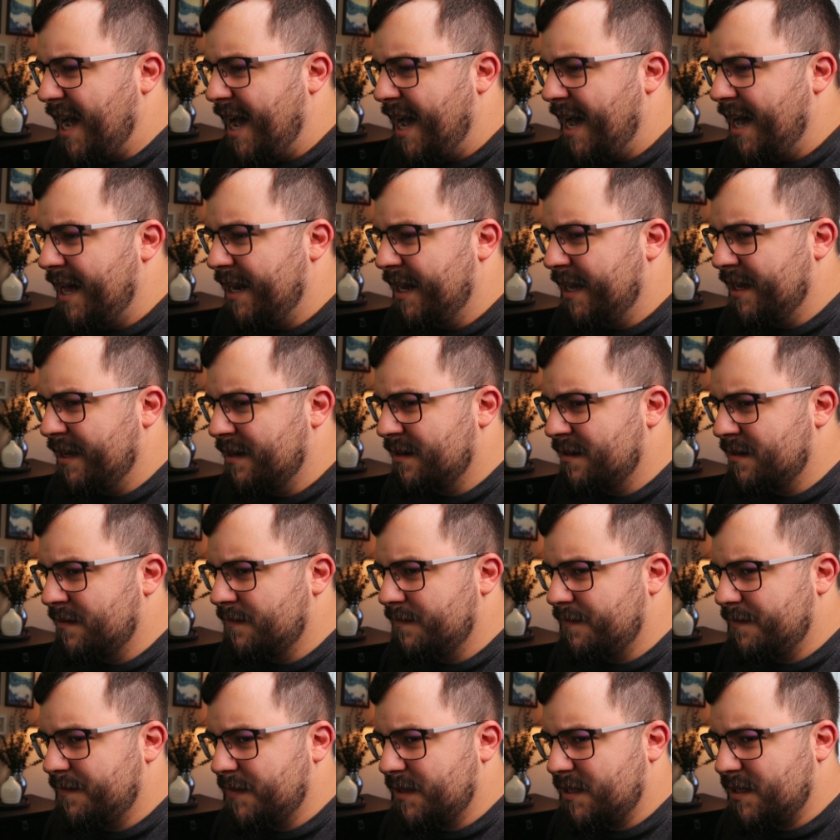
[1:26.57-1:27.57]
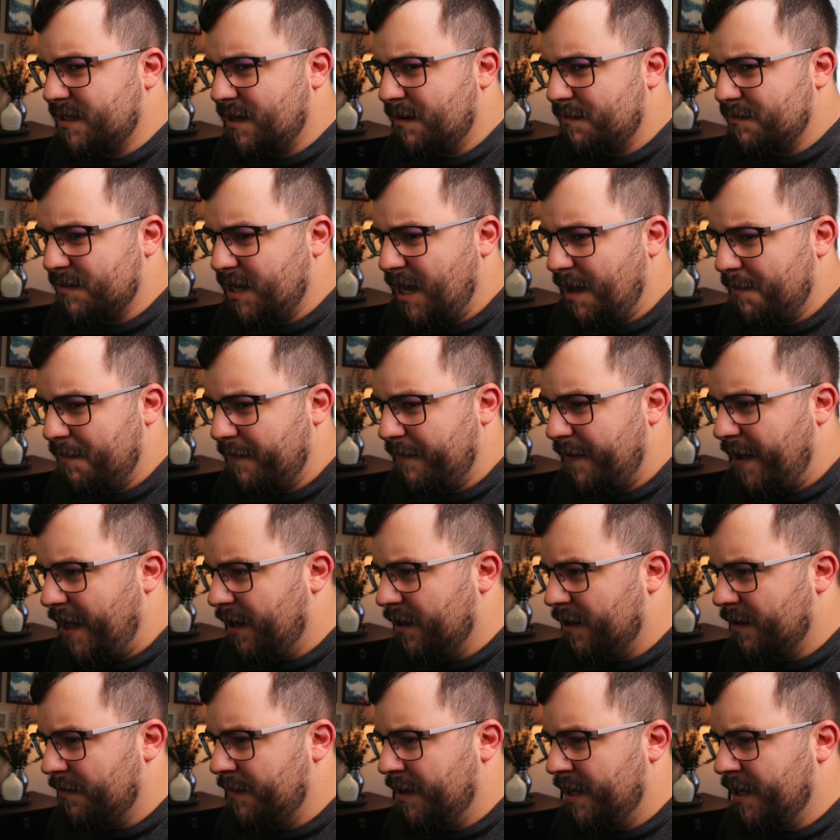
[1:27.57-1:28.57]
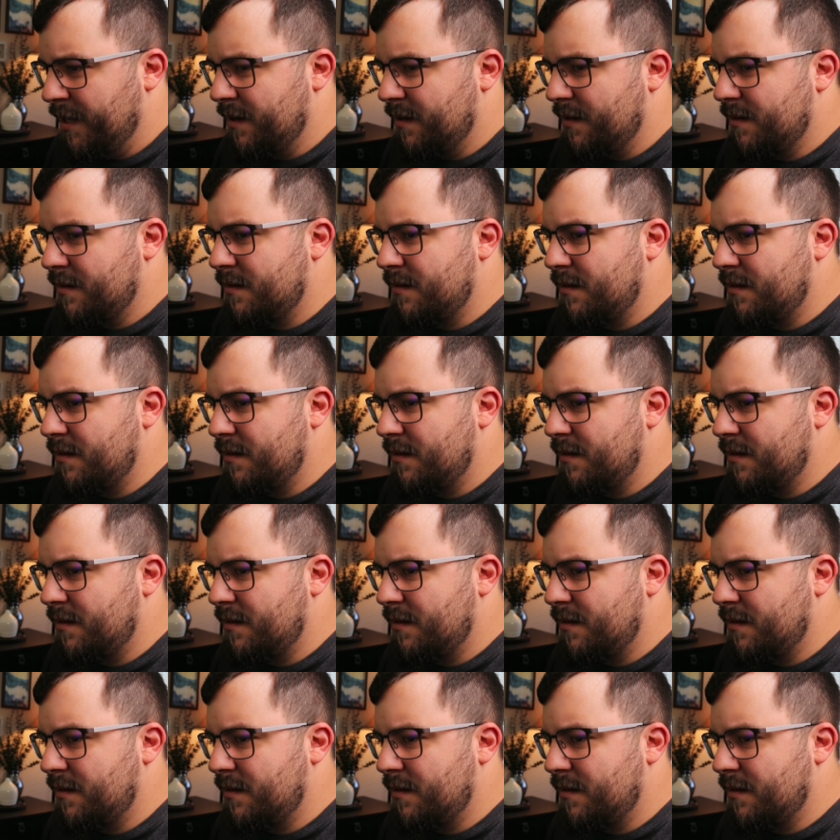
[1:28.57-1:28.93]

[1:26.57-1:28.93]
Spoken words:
add in some type of element